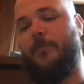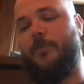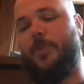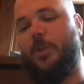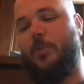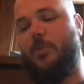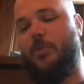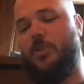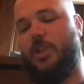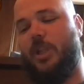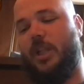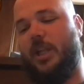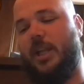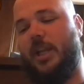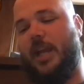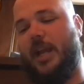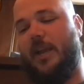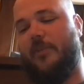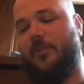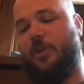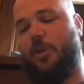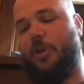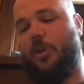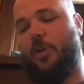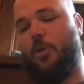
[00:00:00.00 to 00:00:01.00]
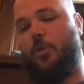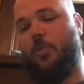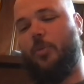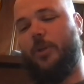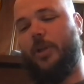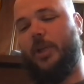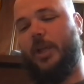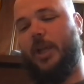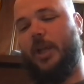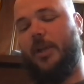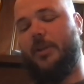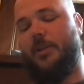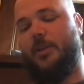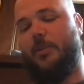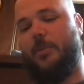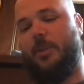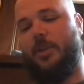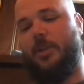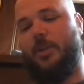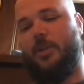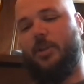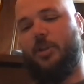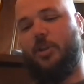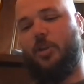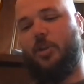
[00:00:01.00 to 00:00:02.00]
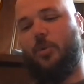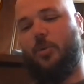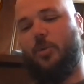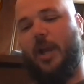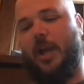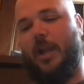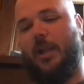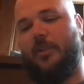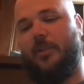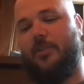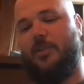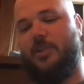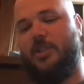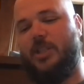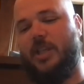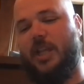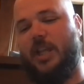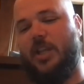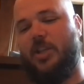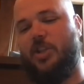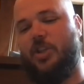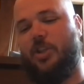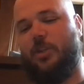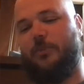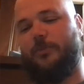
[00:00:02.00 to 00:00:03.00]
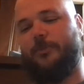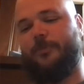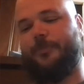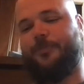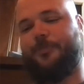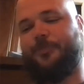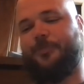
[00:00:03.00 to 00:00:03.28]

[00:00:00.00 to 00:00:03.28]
It was late afternoon when we got them into the corral at the station.